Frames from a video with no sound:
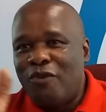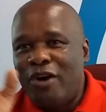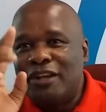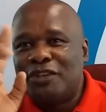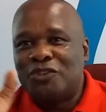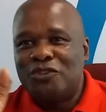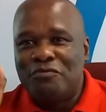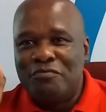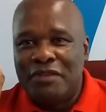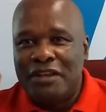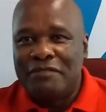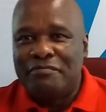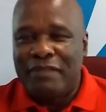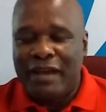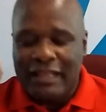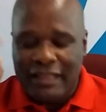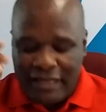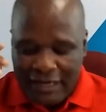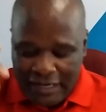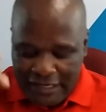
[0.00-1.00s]
What do you mean
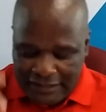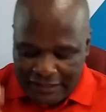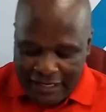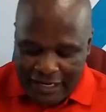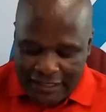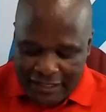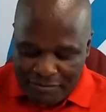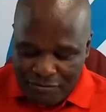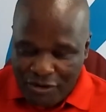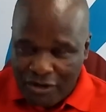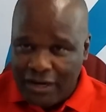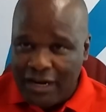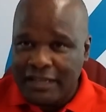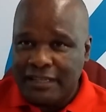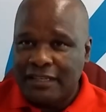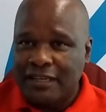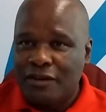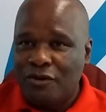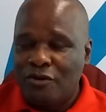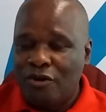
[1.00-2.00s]
by the national
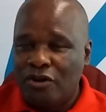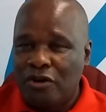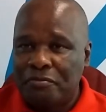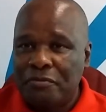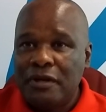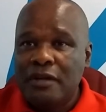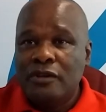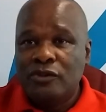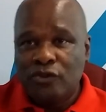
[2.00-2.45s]
democratic economy?